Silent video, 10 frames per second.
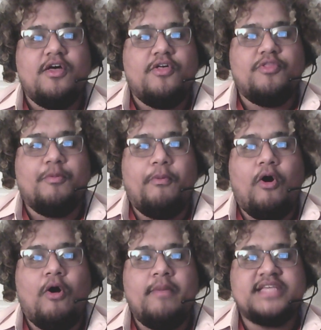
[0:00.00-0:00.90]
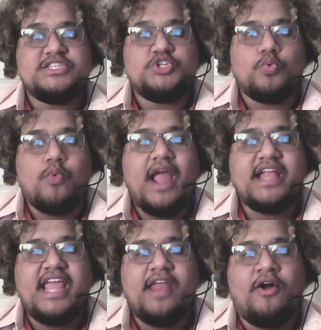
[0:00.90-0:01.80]
The ball makes a direct
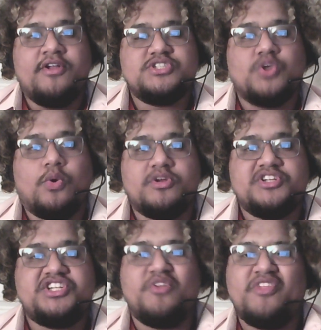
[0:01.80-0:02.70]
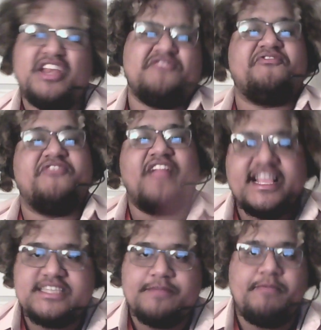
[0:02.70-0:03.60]
hit onto Sora's shield, and he
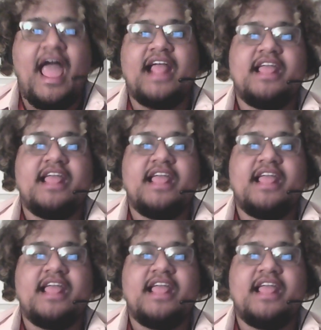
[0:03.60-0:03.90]
deflects it back.